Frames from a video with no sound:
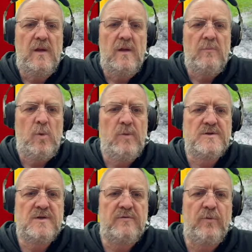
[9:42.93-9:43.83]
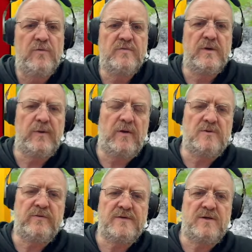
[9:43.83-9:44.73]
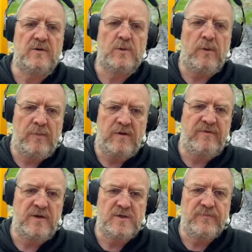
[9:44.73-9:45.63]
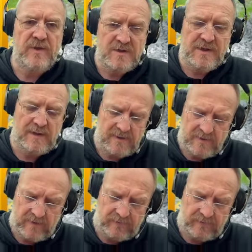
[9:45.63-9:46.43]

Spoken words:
Almost to the 4th tree, but only 2 of us in the hood won't be able to finish. Exactly, great.